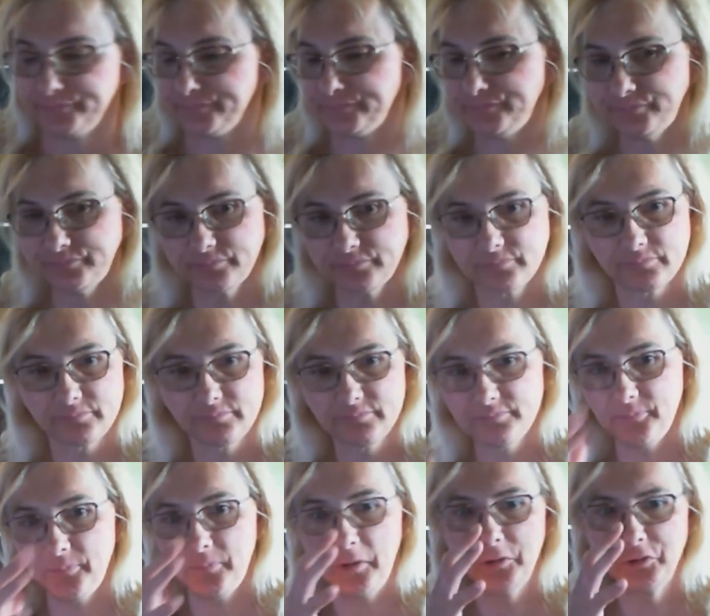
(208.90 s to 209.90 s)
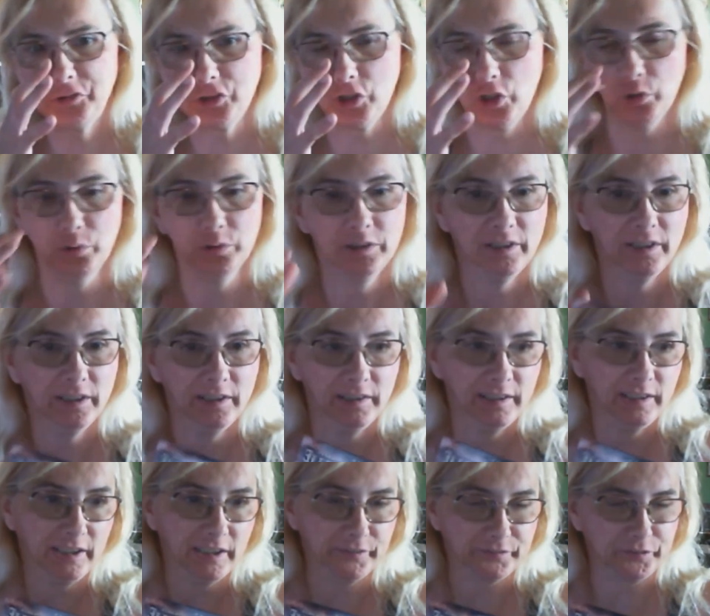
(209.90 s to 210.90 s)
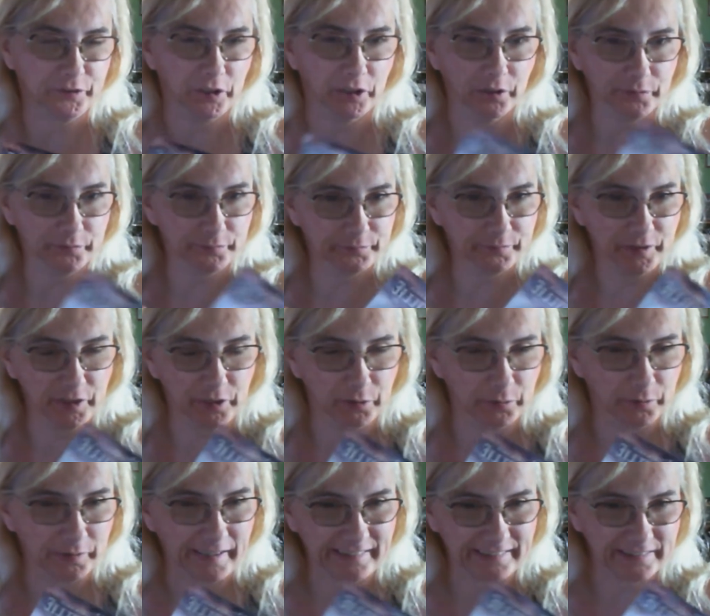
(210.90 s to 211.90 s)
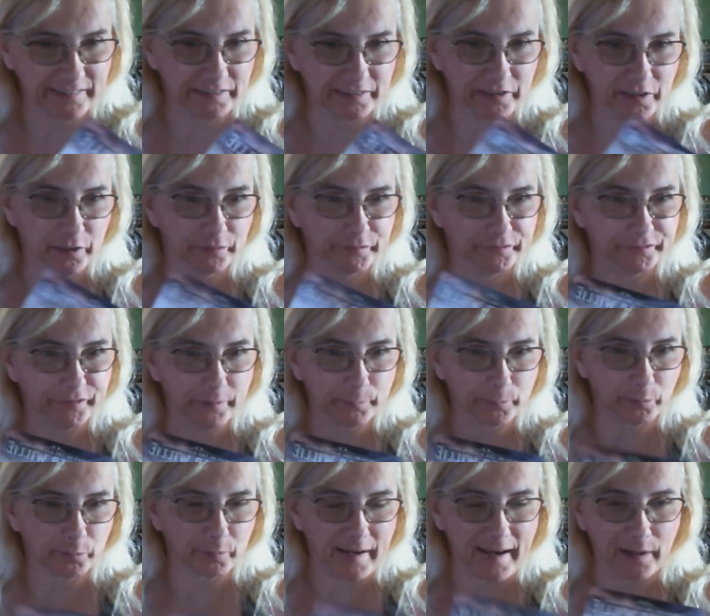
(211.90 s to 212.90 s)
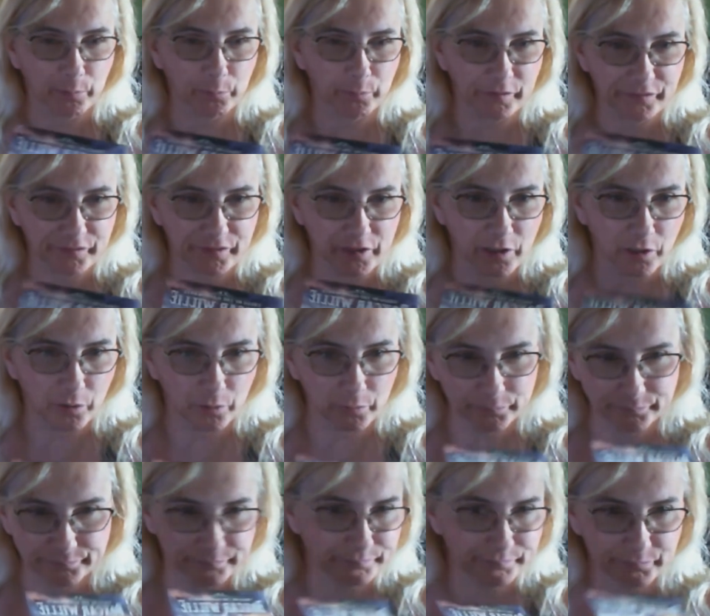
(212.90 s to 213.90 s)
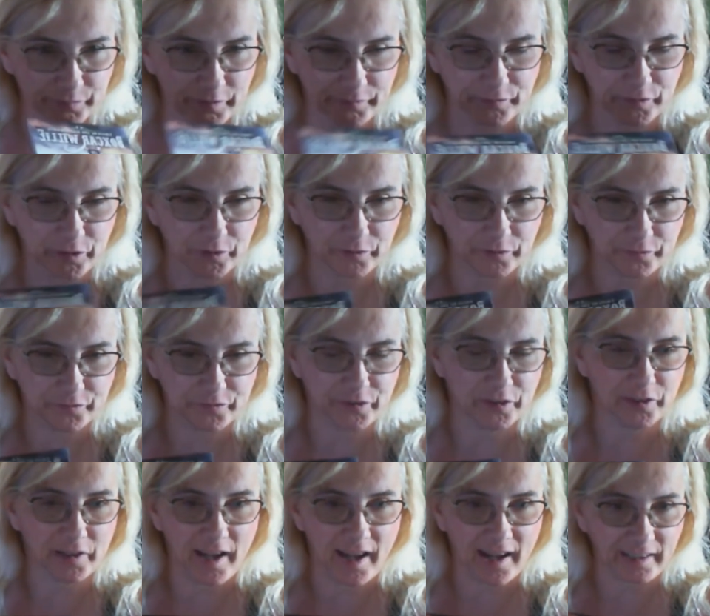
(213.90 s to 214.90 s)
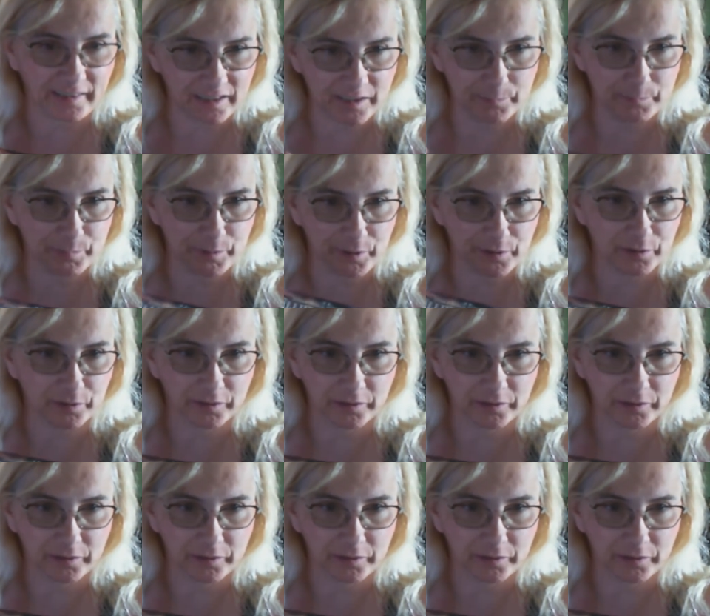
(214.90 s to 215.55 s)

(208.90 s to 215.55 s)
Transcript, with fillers: So if you don't like to fumble around with, if you're not computer literate,